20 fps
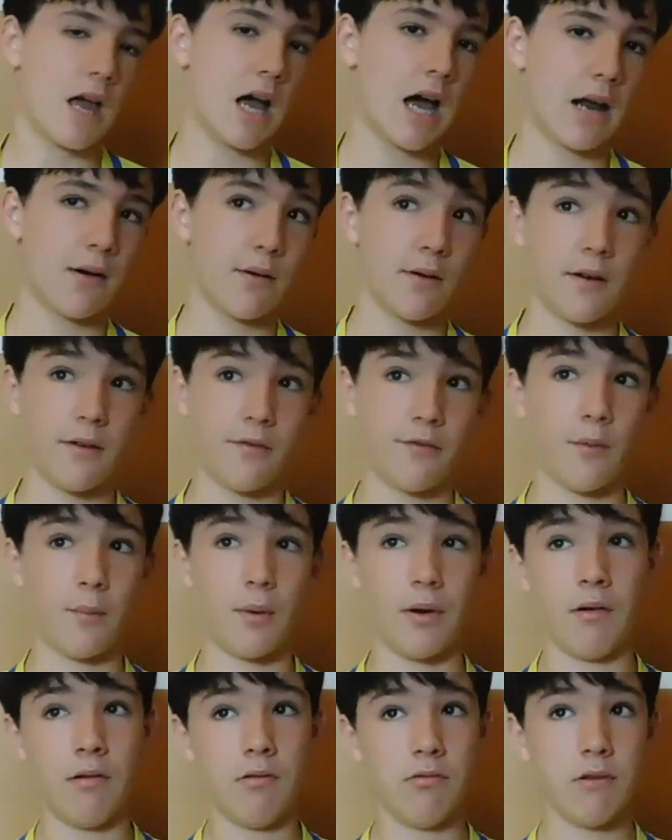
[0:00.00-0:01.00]
And
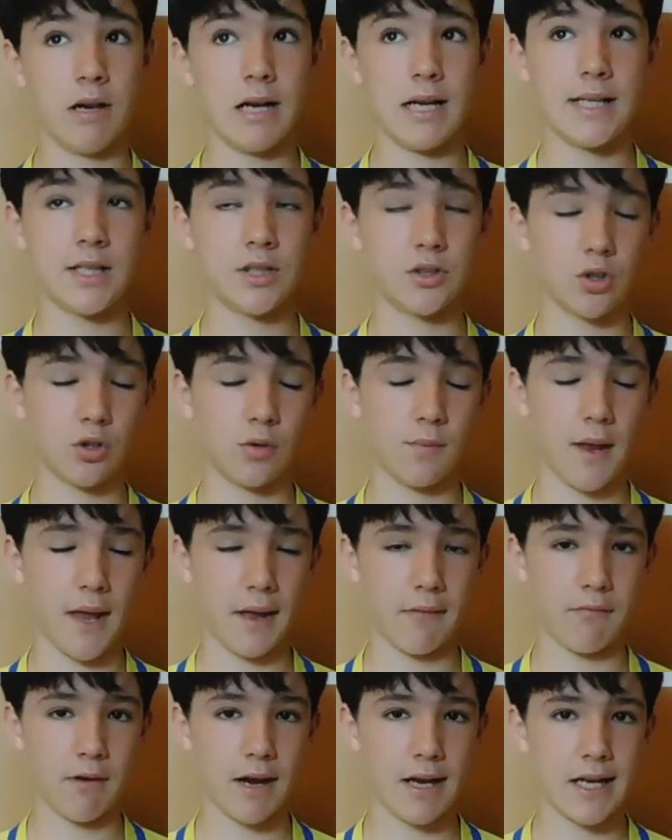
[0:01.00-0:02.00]
from a really
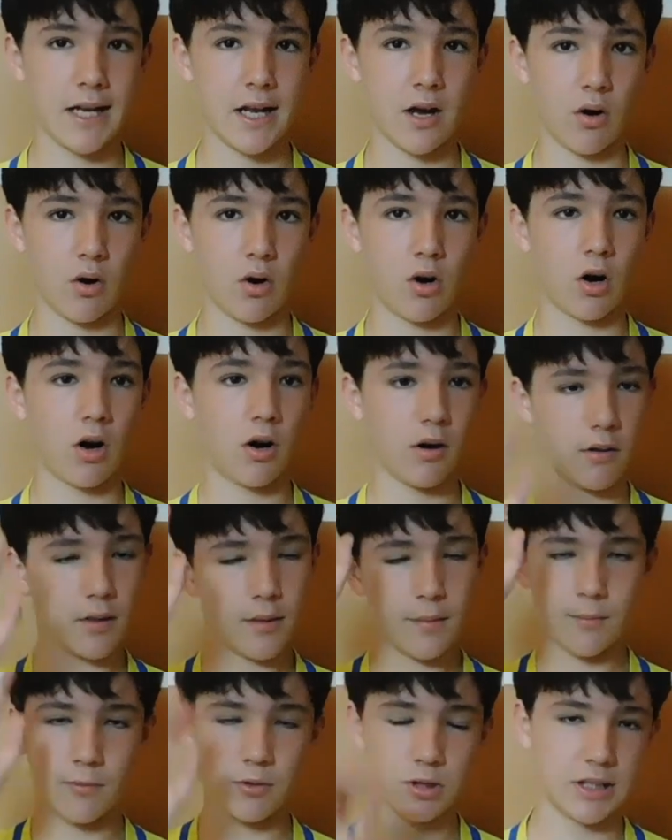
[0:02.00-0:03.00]
stormy and rainy Hong Kong,
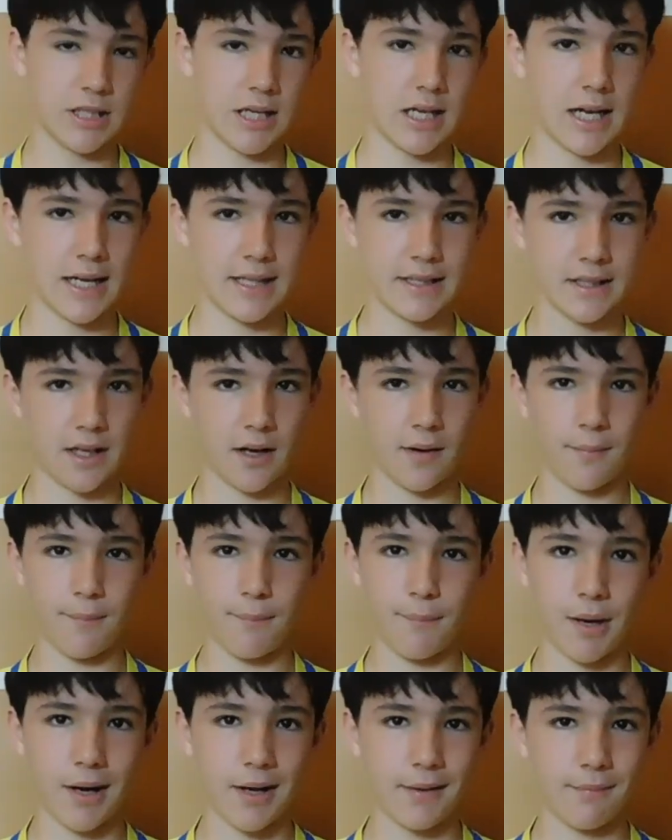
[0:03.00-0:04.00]
we'll see you later.
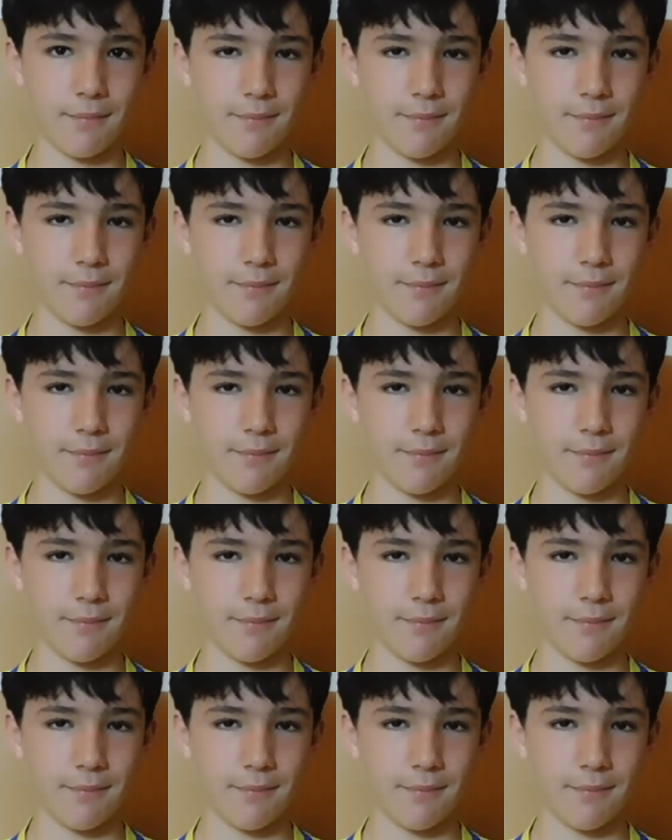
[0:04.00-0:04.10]
Bye.